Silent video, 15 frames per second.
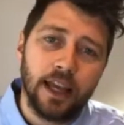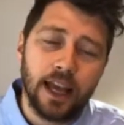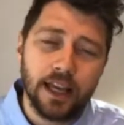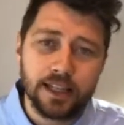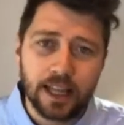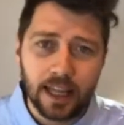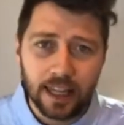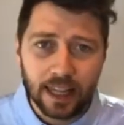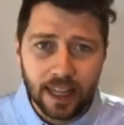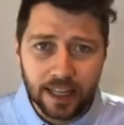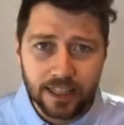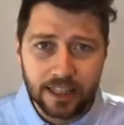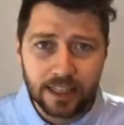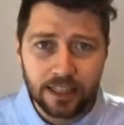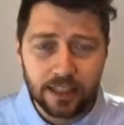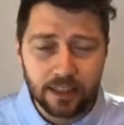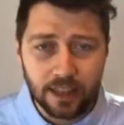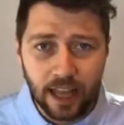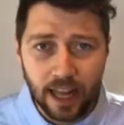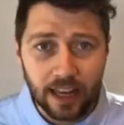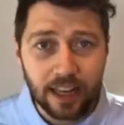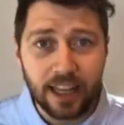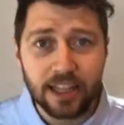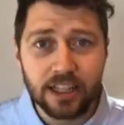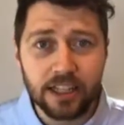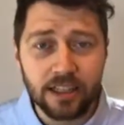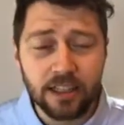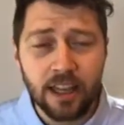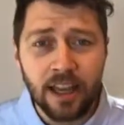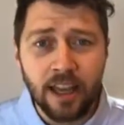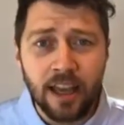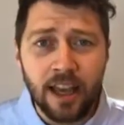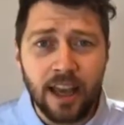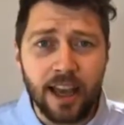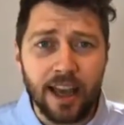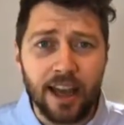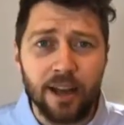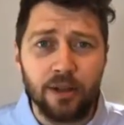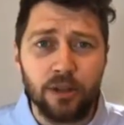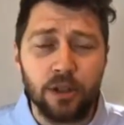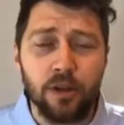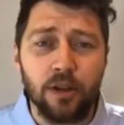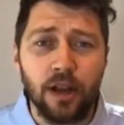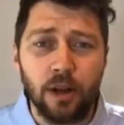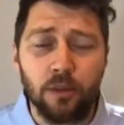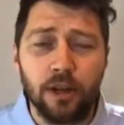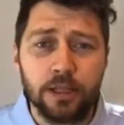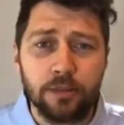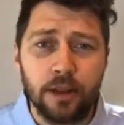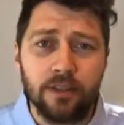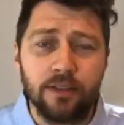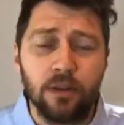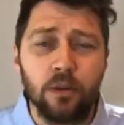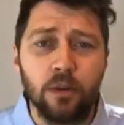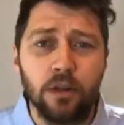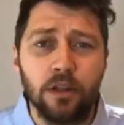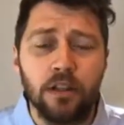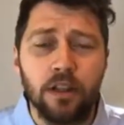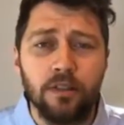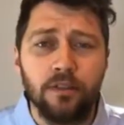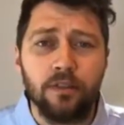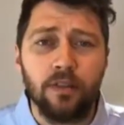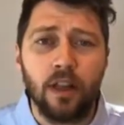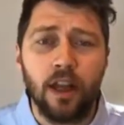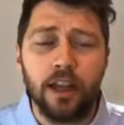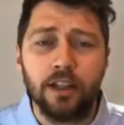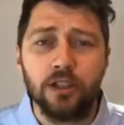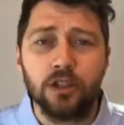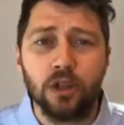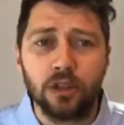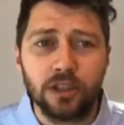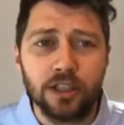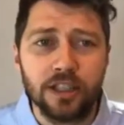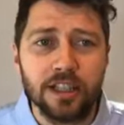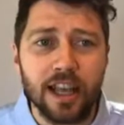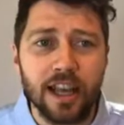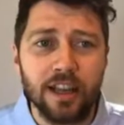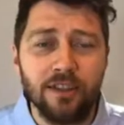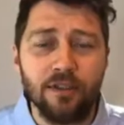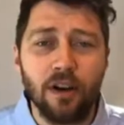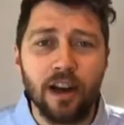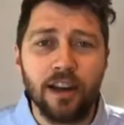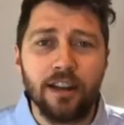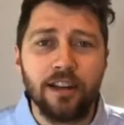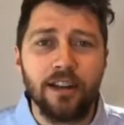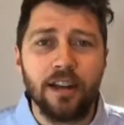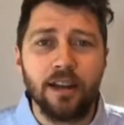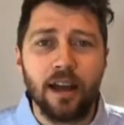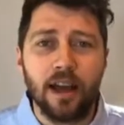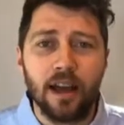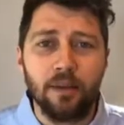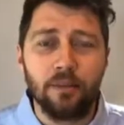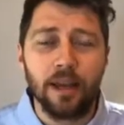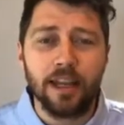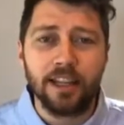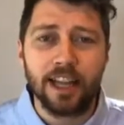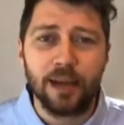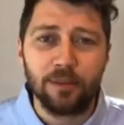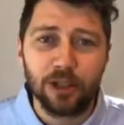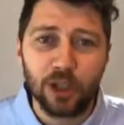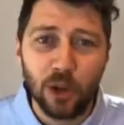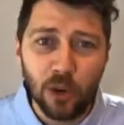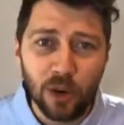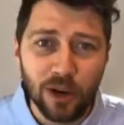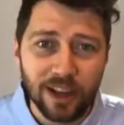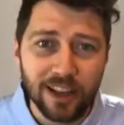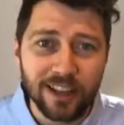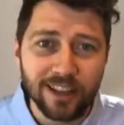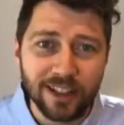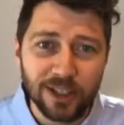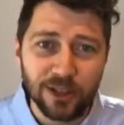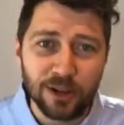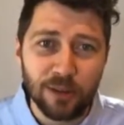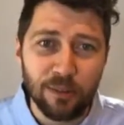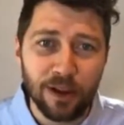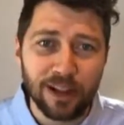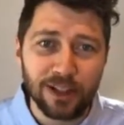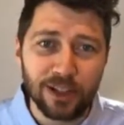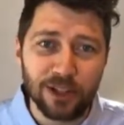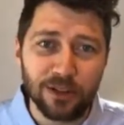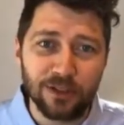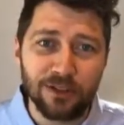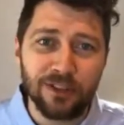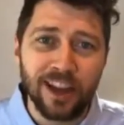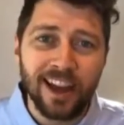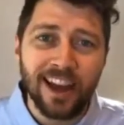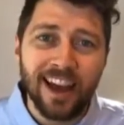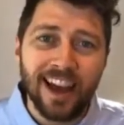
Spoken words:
he has had a luncheon to help raise money for the Royal Flying Doctors, and he invited me to come and talk to a bunch of